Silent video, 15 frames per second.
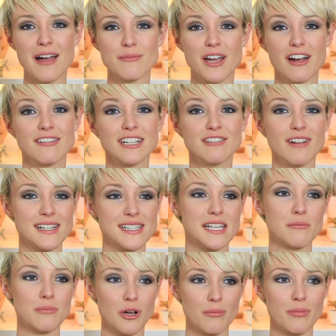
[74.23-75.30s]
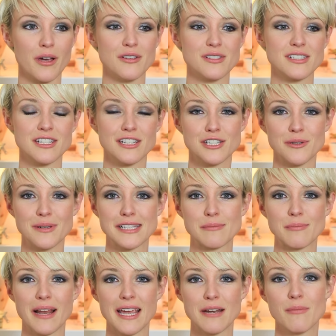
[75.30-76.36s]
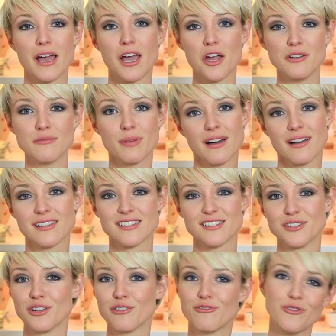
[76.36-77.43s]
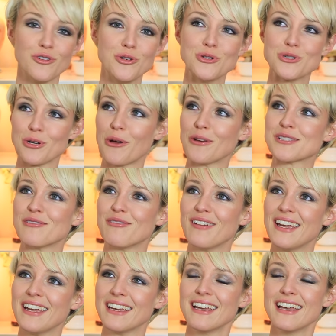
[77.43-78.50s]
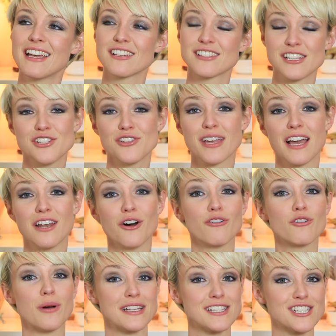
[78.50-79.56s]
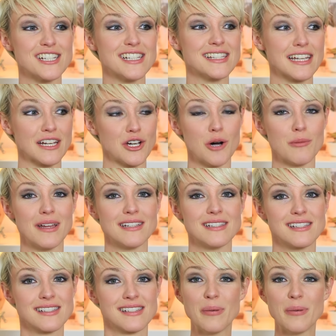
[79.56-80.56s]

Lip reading: I'm currently writing a blog post to explain my own personal food philosophy, because I do get a lot of questions and comments.